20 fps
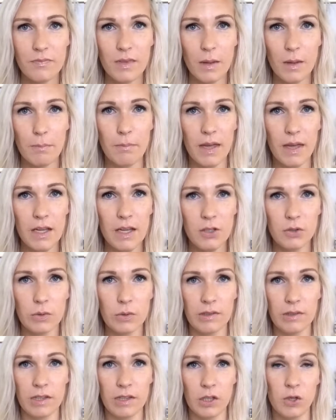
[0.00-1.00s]
make
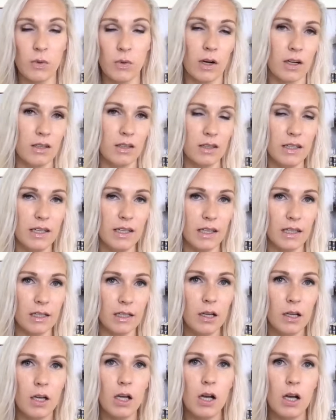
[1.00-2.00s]
sure that you are
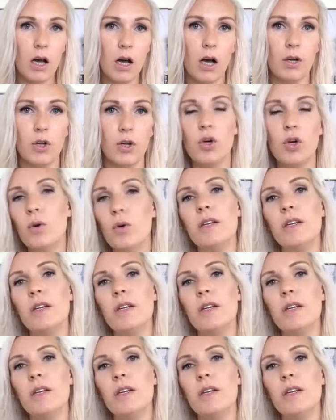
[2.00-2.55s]
clear on who